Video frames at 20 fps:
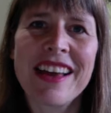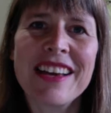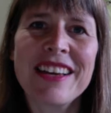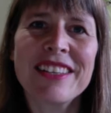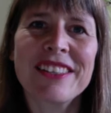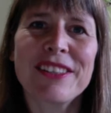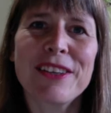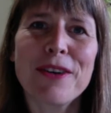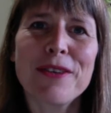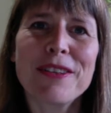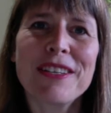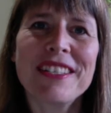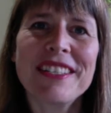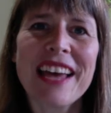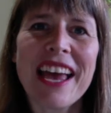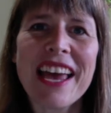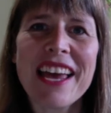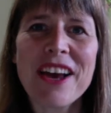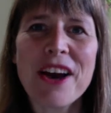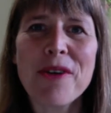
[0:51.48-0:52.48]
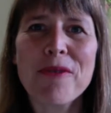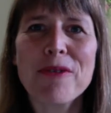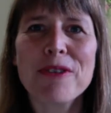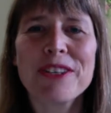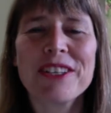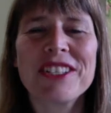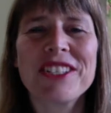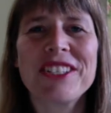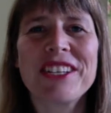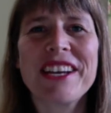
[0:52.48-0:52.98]
So today I want
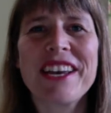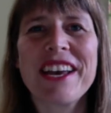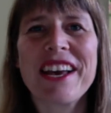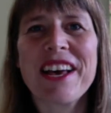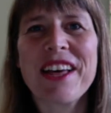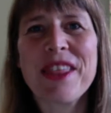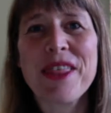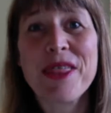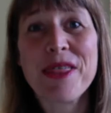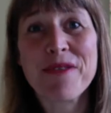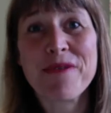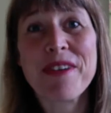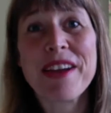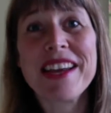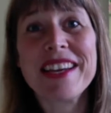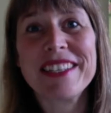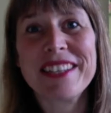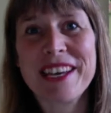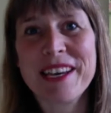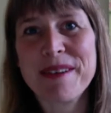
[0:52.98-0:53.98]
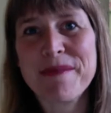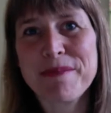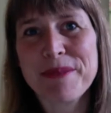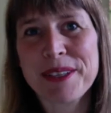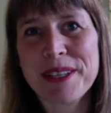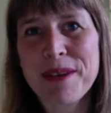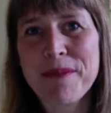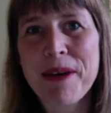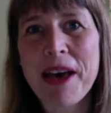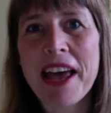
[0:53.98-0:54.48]
to share 3
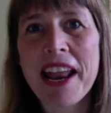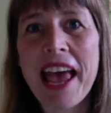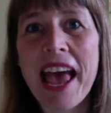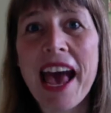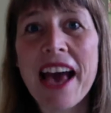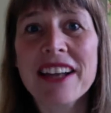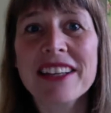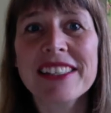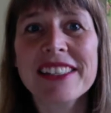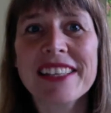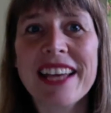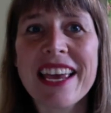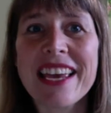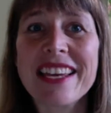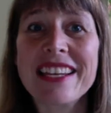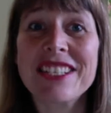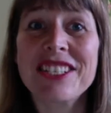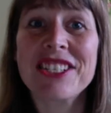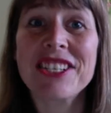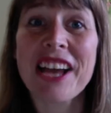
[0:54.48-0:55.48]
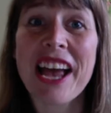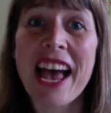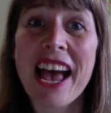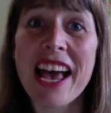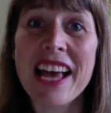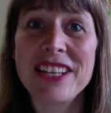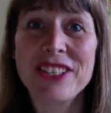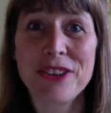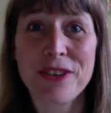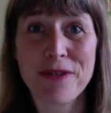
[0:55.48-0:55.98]
tips about how to stay in
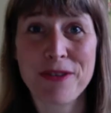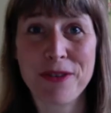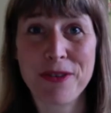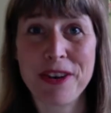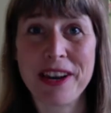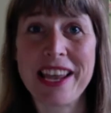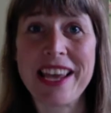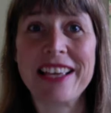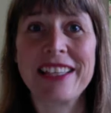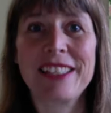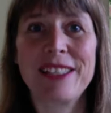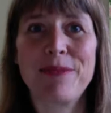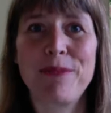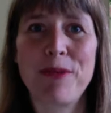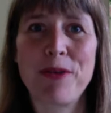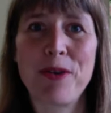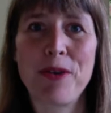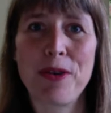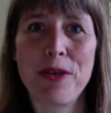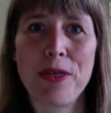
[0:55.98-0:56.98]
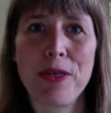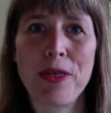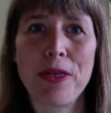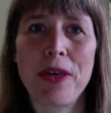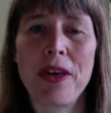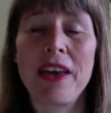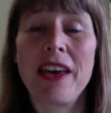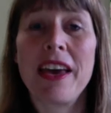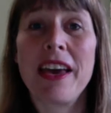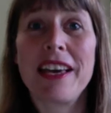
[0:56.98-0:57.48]
charge of your next birth,
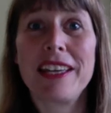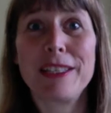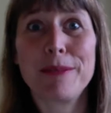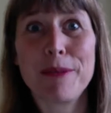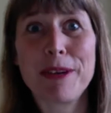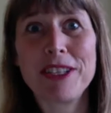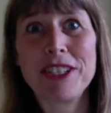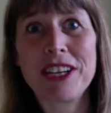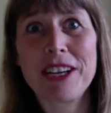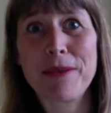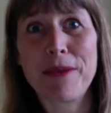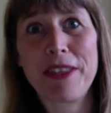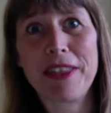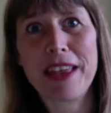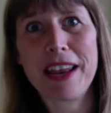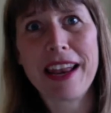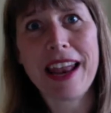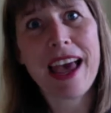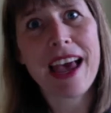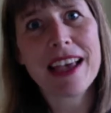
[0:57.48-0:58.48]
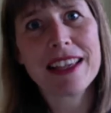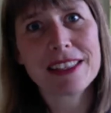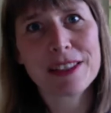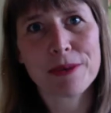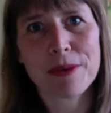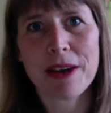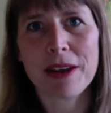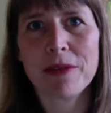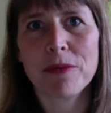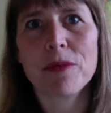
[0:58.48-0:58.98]
especially when the last
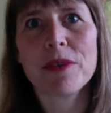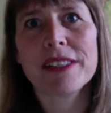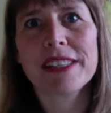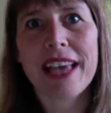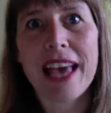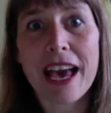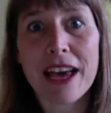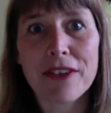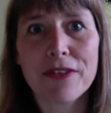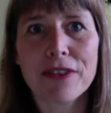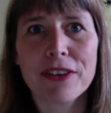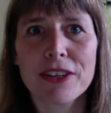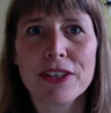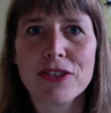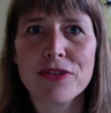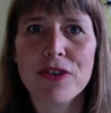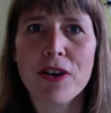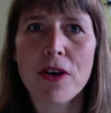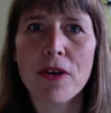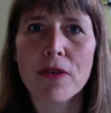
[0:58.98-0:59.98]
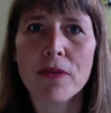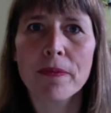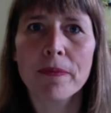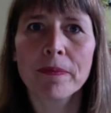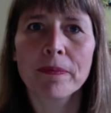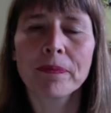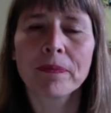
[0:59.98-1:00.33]
one was out of control.